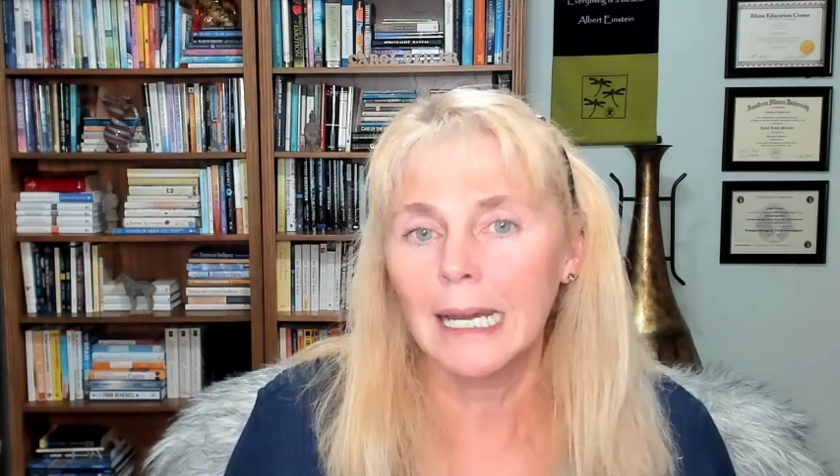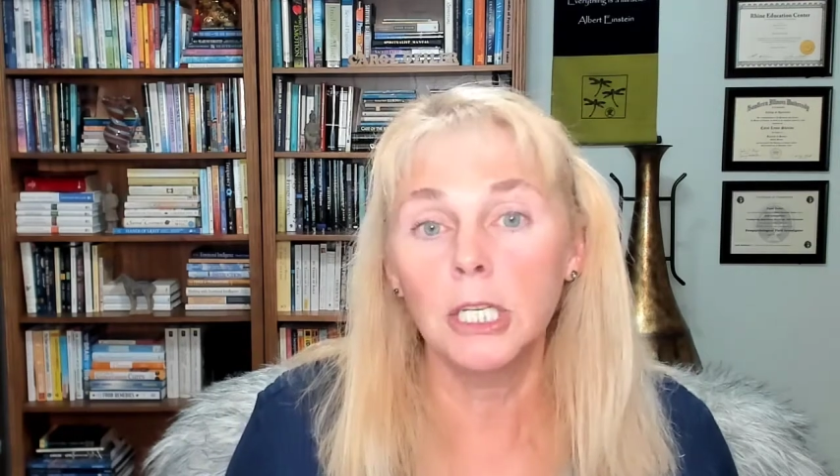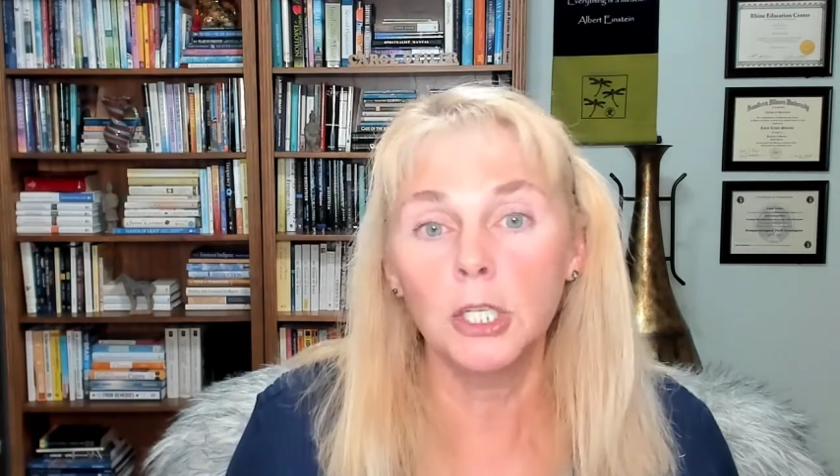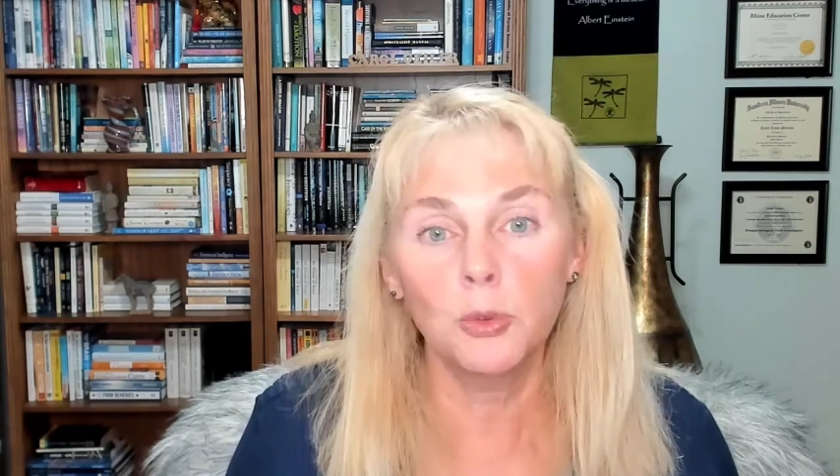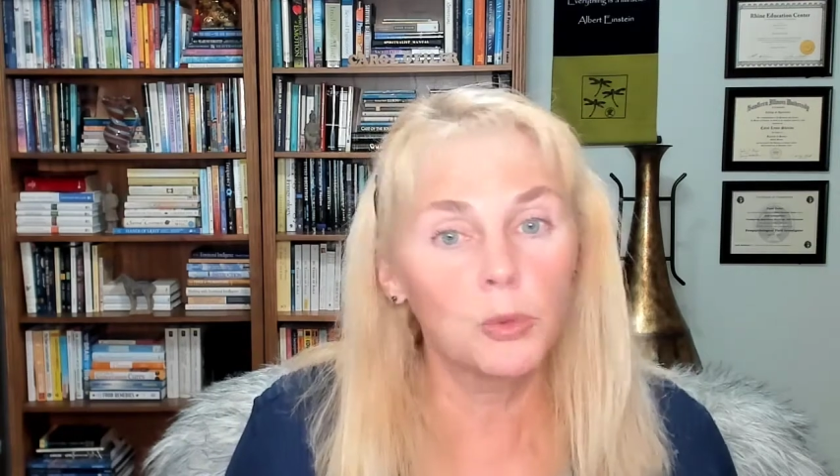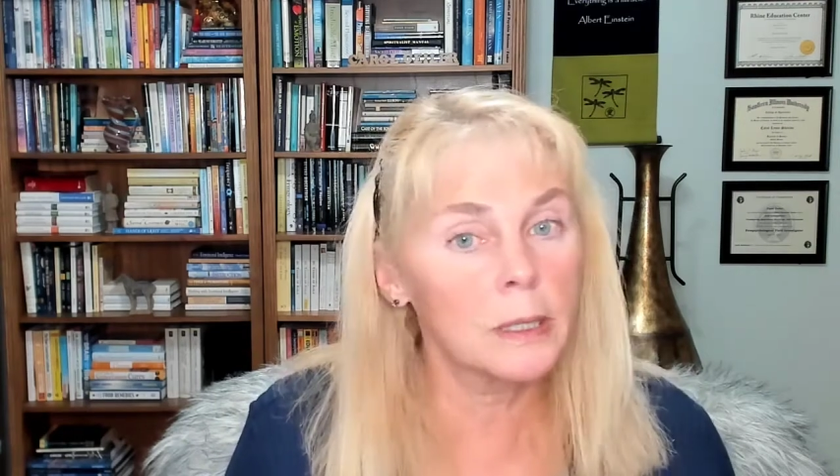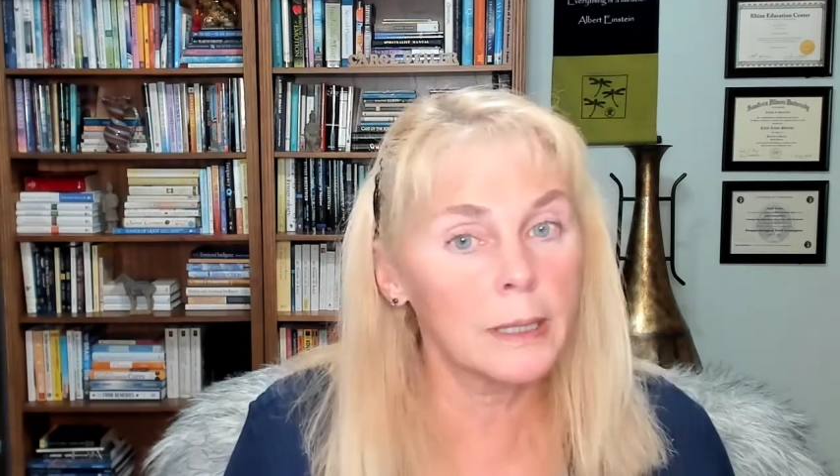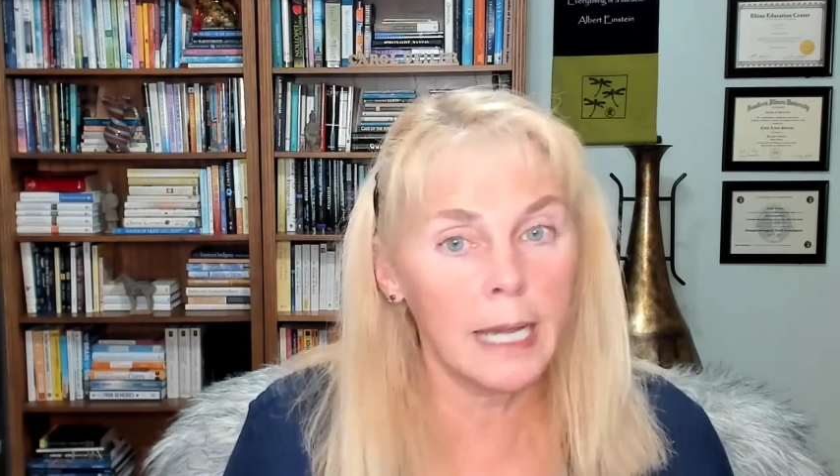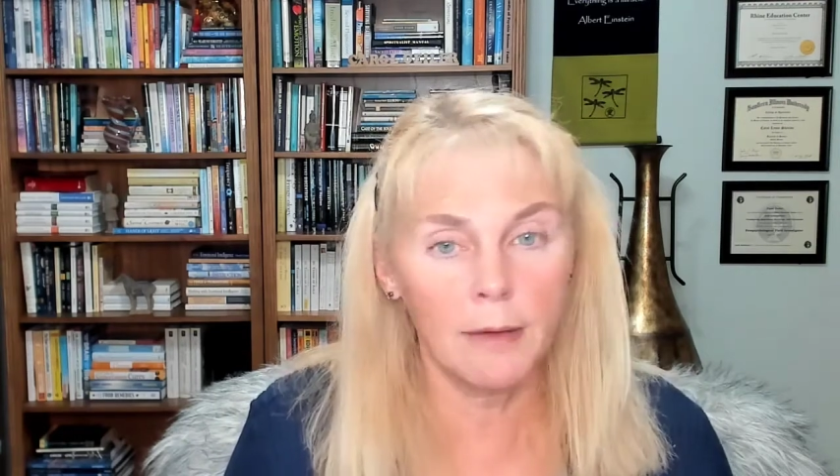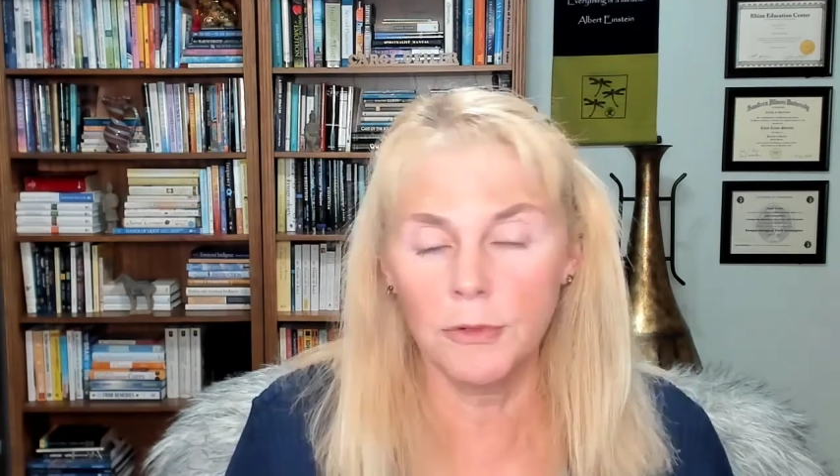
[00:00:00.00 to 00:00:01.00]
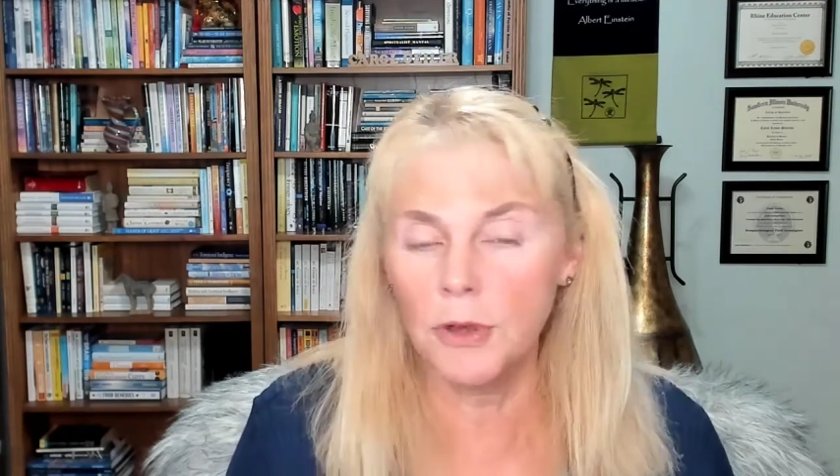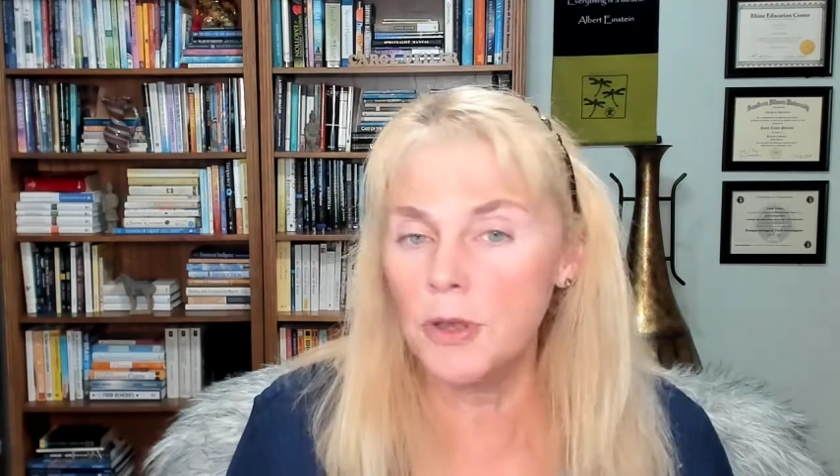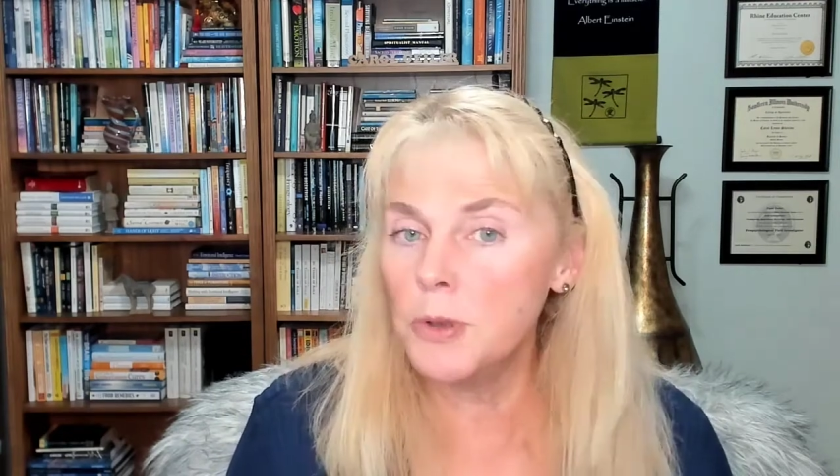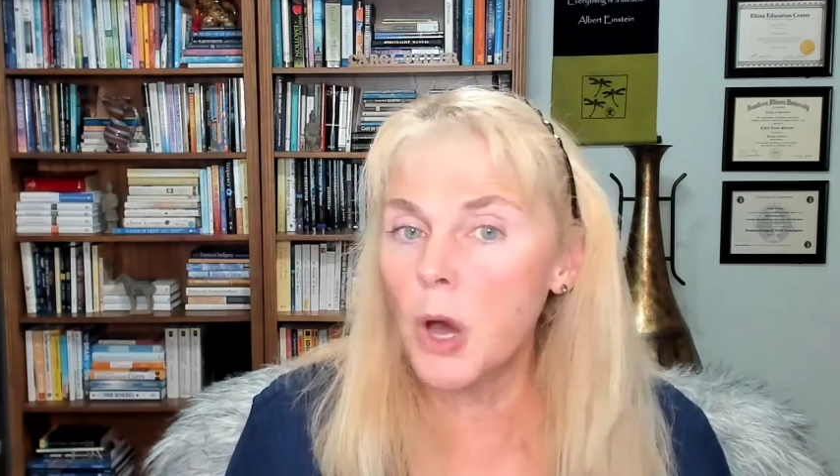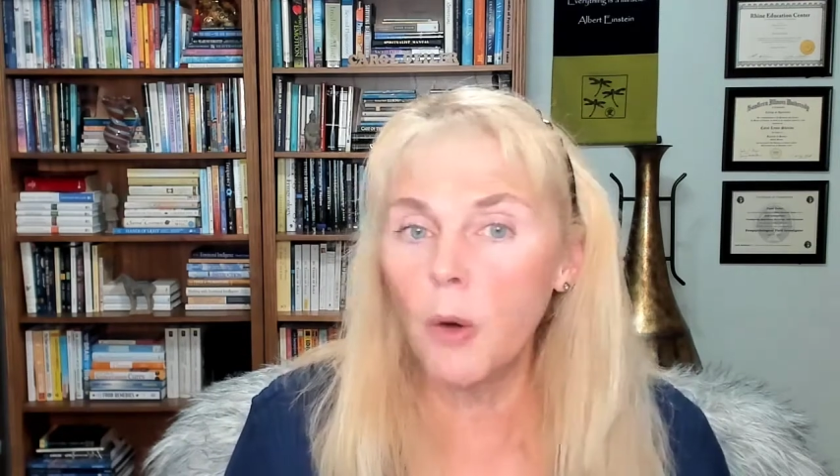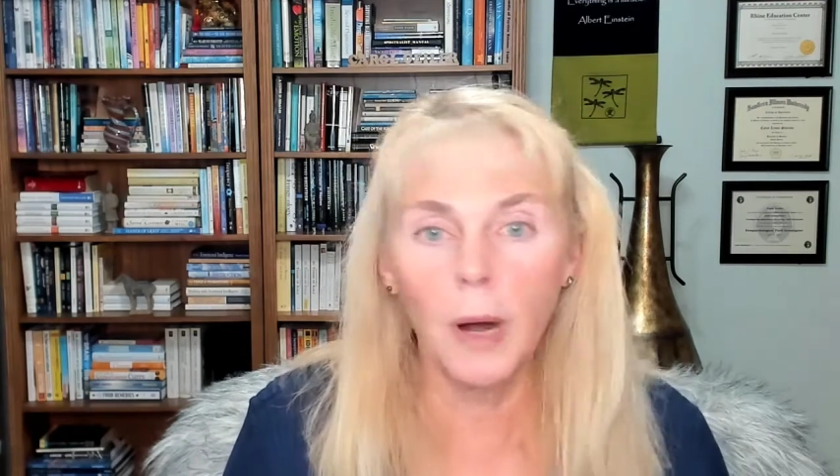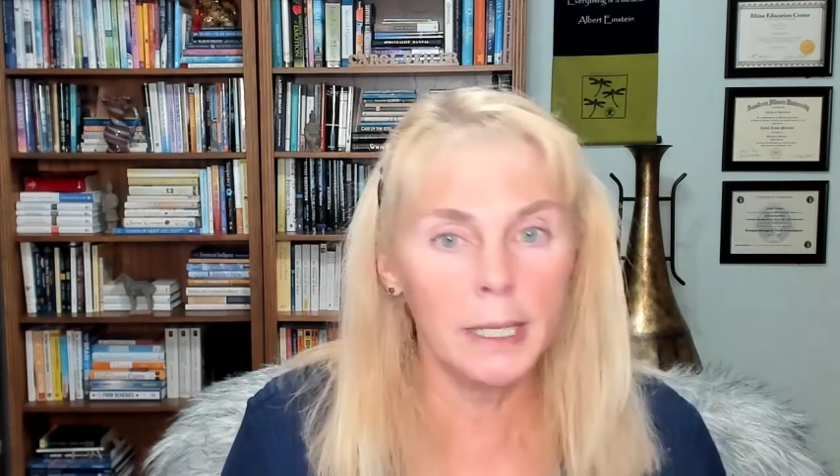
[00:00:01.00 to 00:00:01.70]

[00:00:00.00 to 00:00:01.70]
and you really have no